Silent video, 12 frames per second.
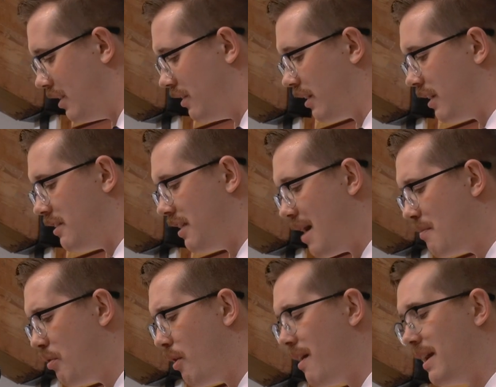into
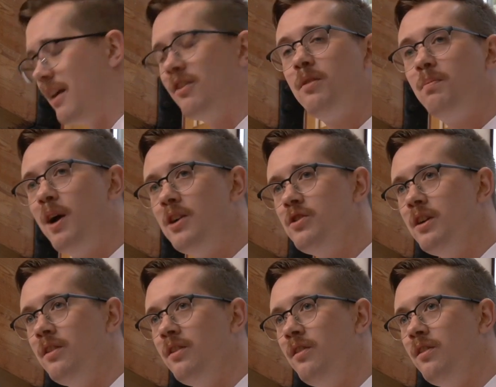contemporary
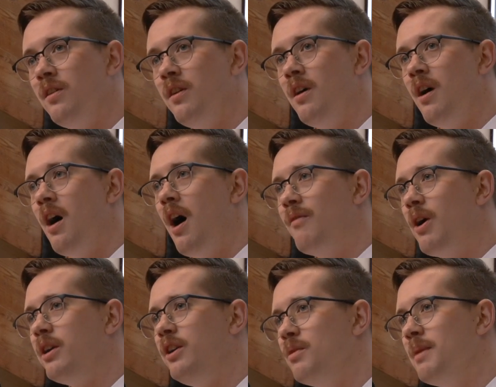expressions of
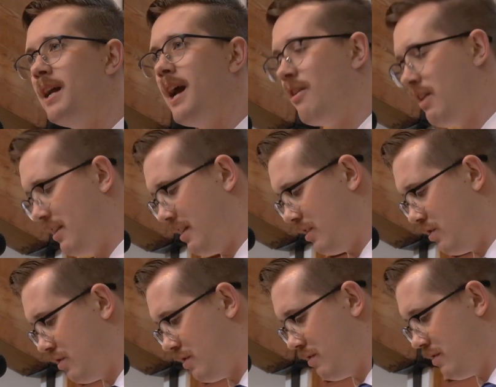our human
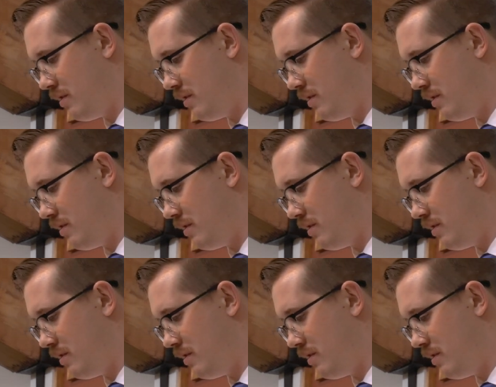heritage.